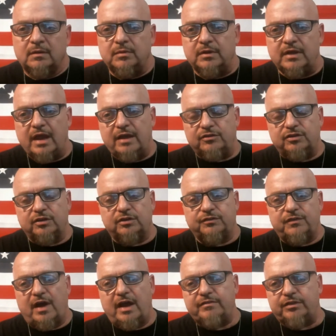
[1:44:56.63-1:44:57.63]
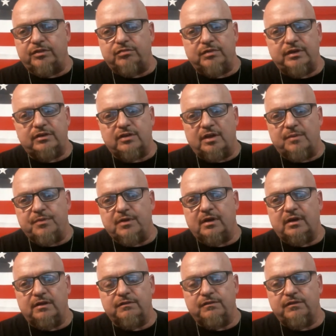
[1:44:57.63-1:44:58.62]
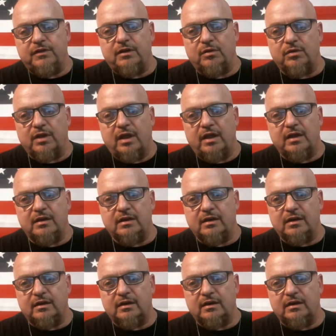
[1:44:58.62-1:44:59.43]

Yeah, he's 6'5" and 3 something, and he fit okay in it.